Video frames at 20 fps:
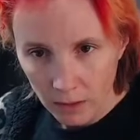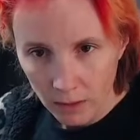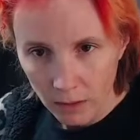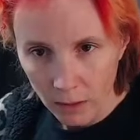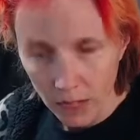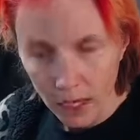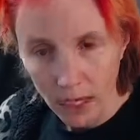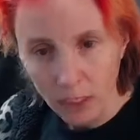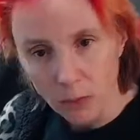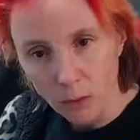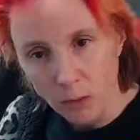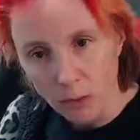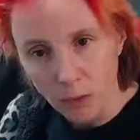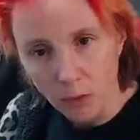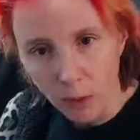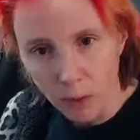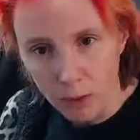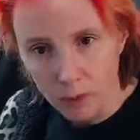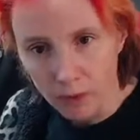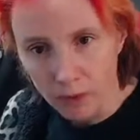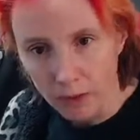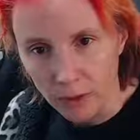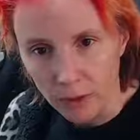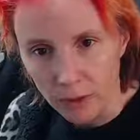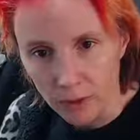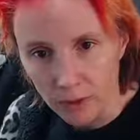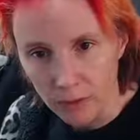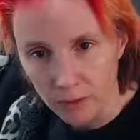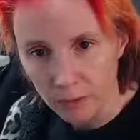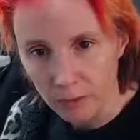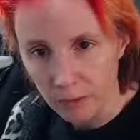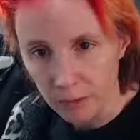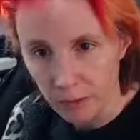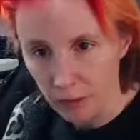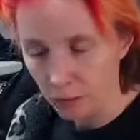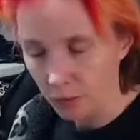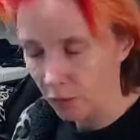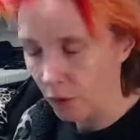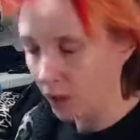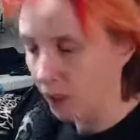Halloween horse thing, the
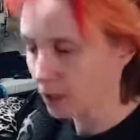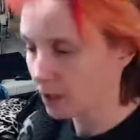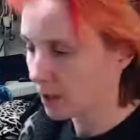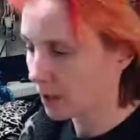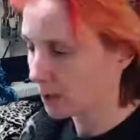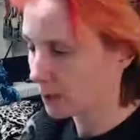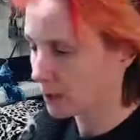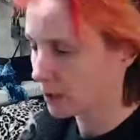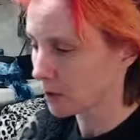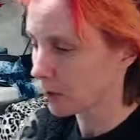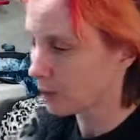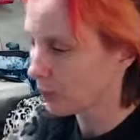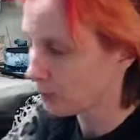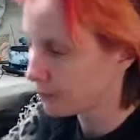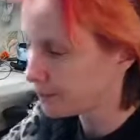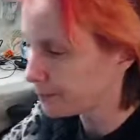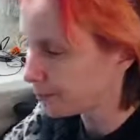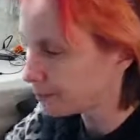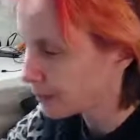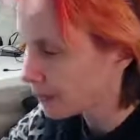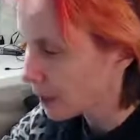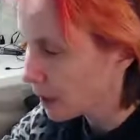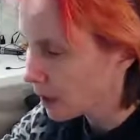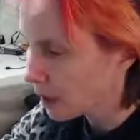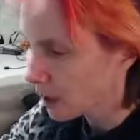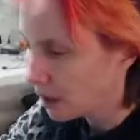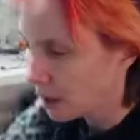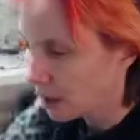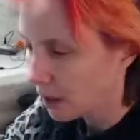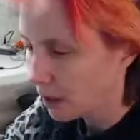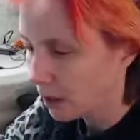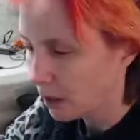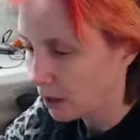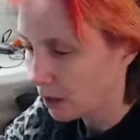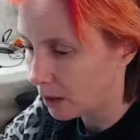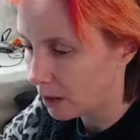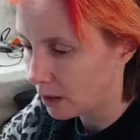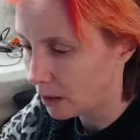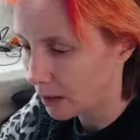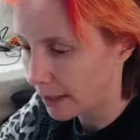first Frost episode,
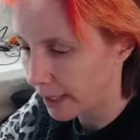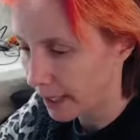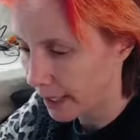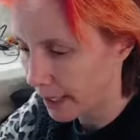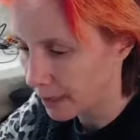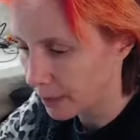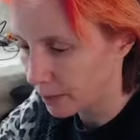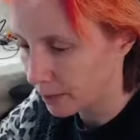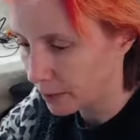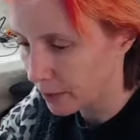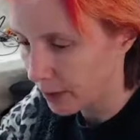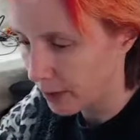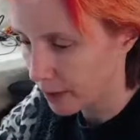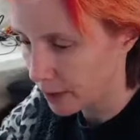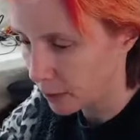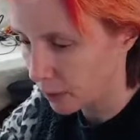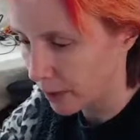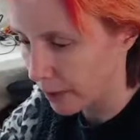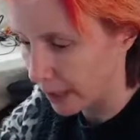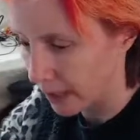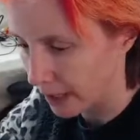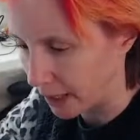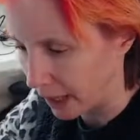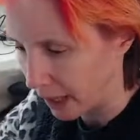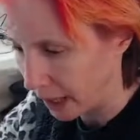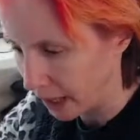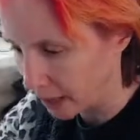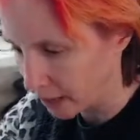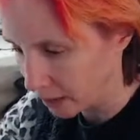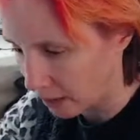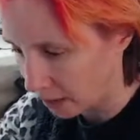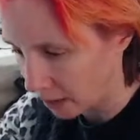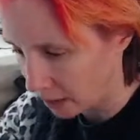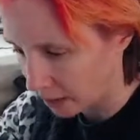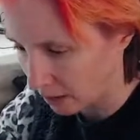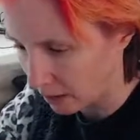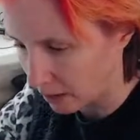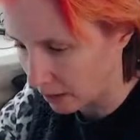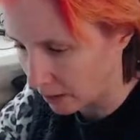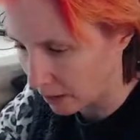I kind of liked what I got,
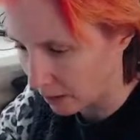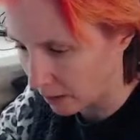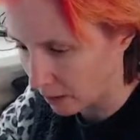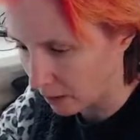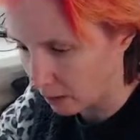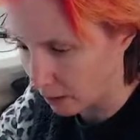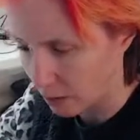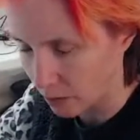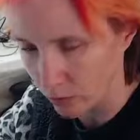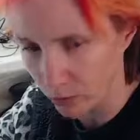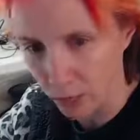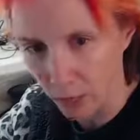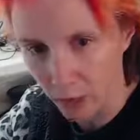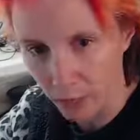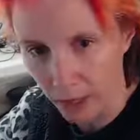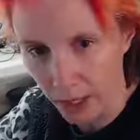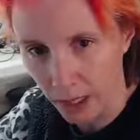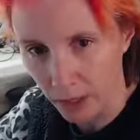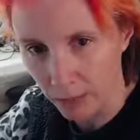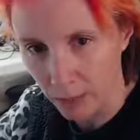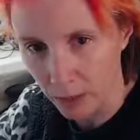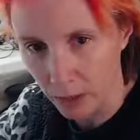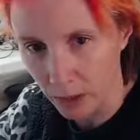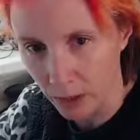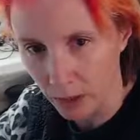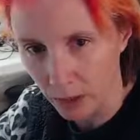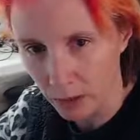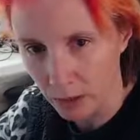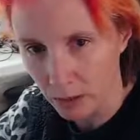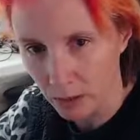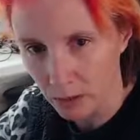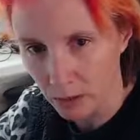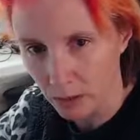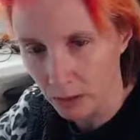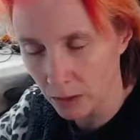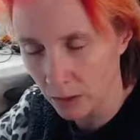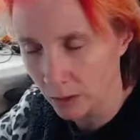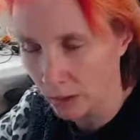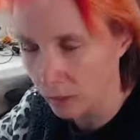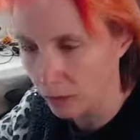and it was really popular.
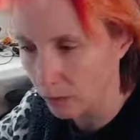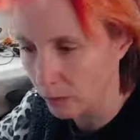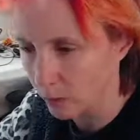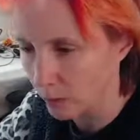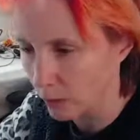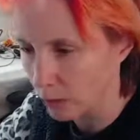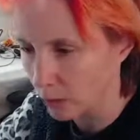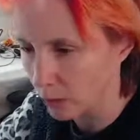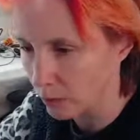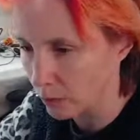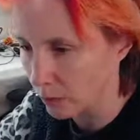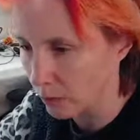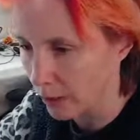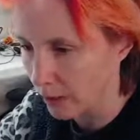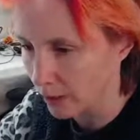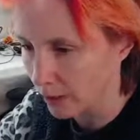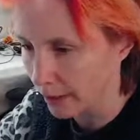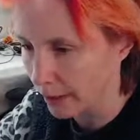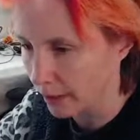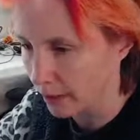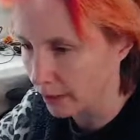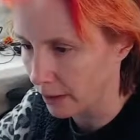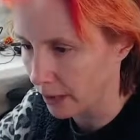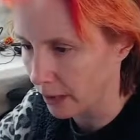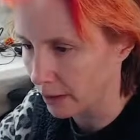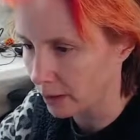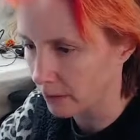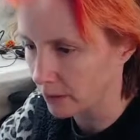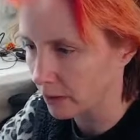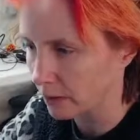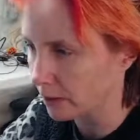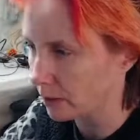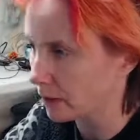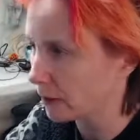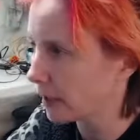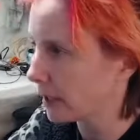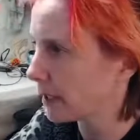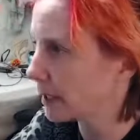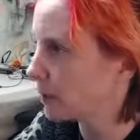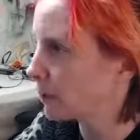You know, it went over well, and honestly,
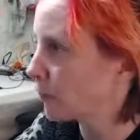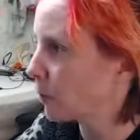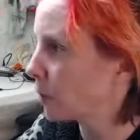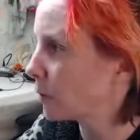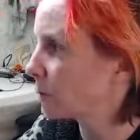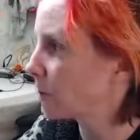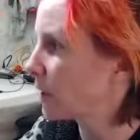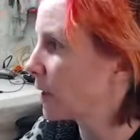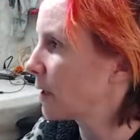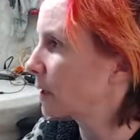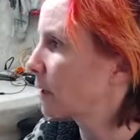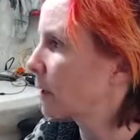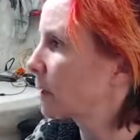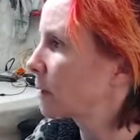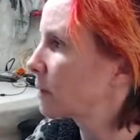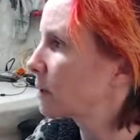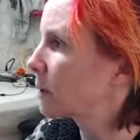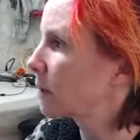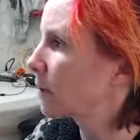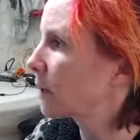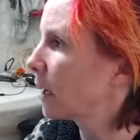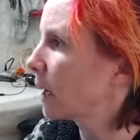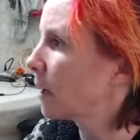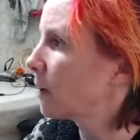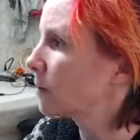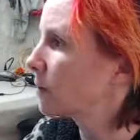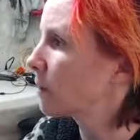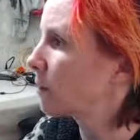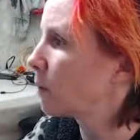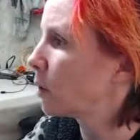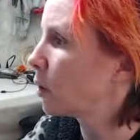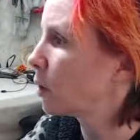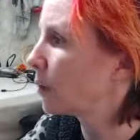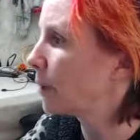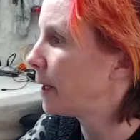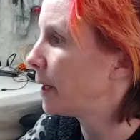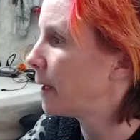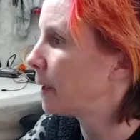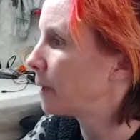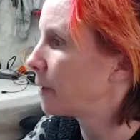I could post that thing till the cows come home,
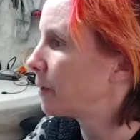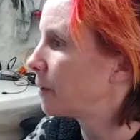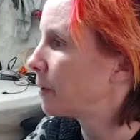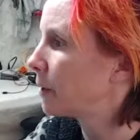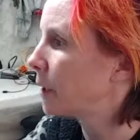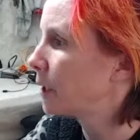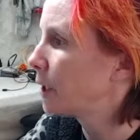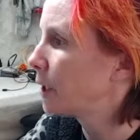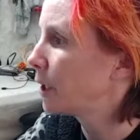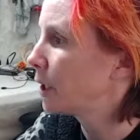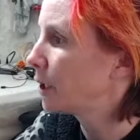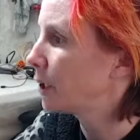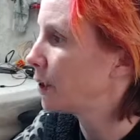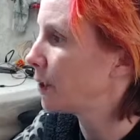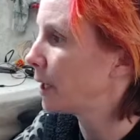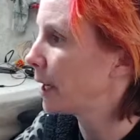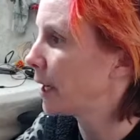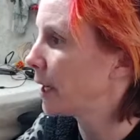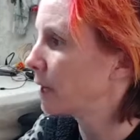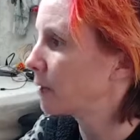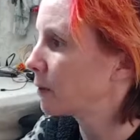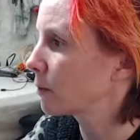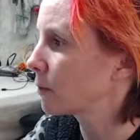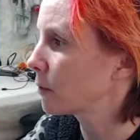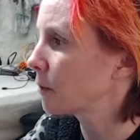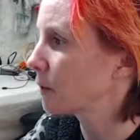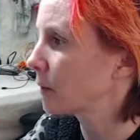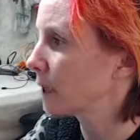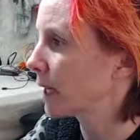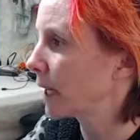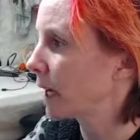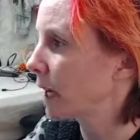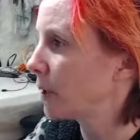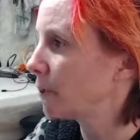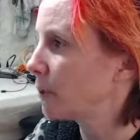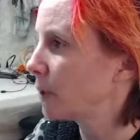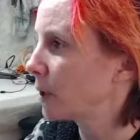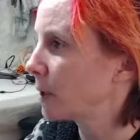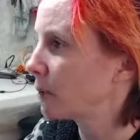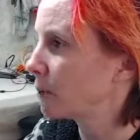and you can't really
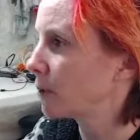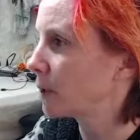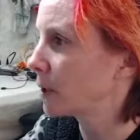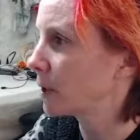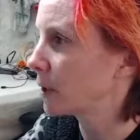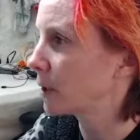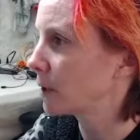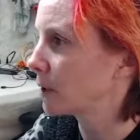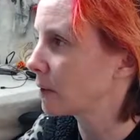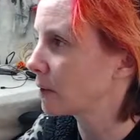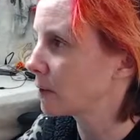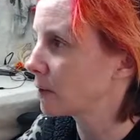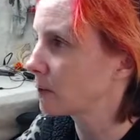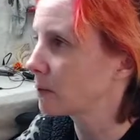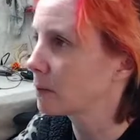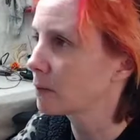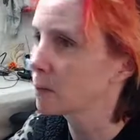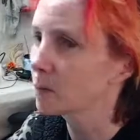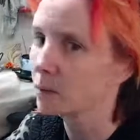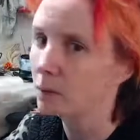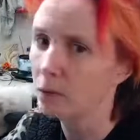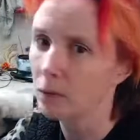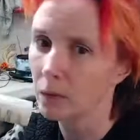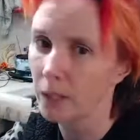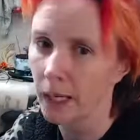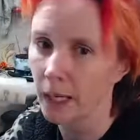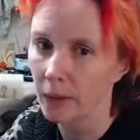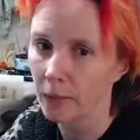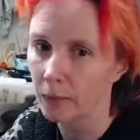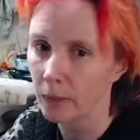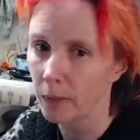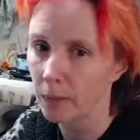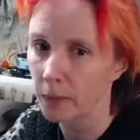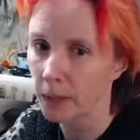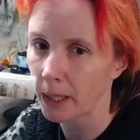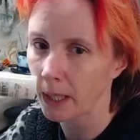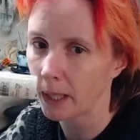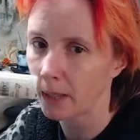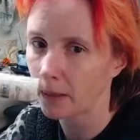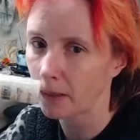copy it because you can't
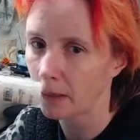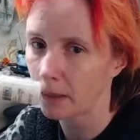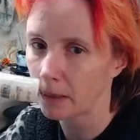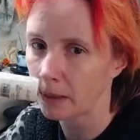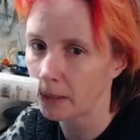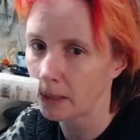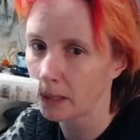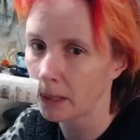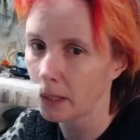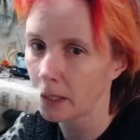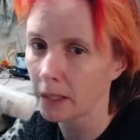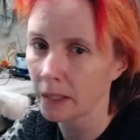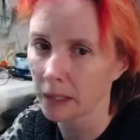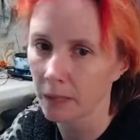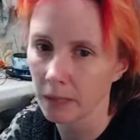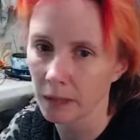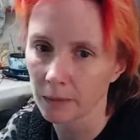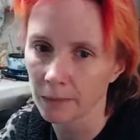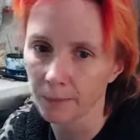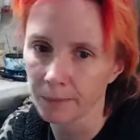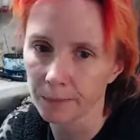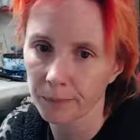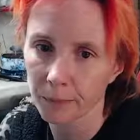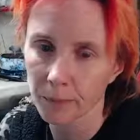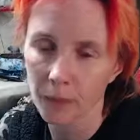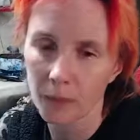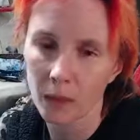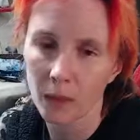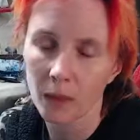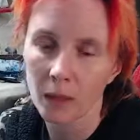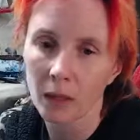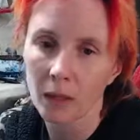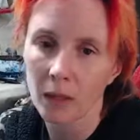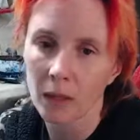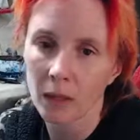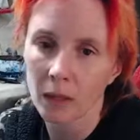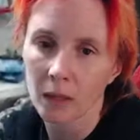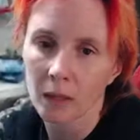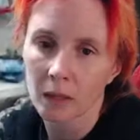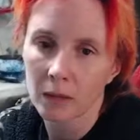replicate the glitter.
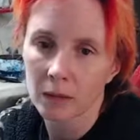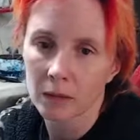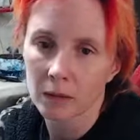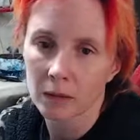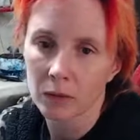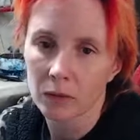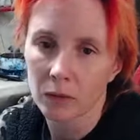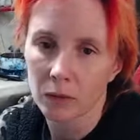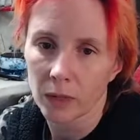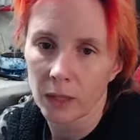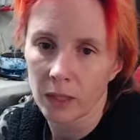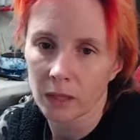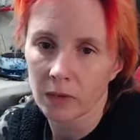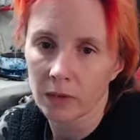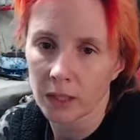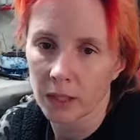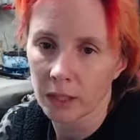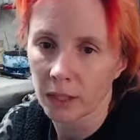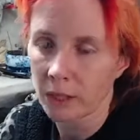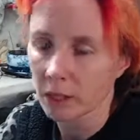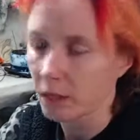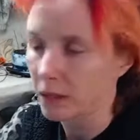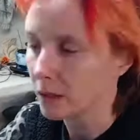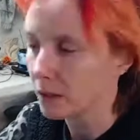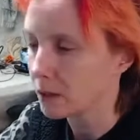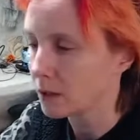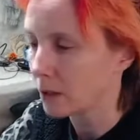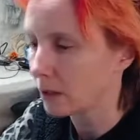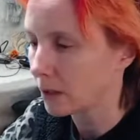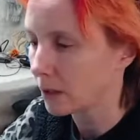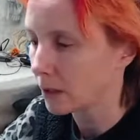So that's kind of nice.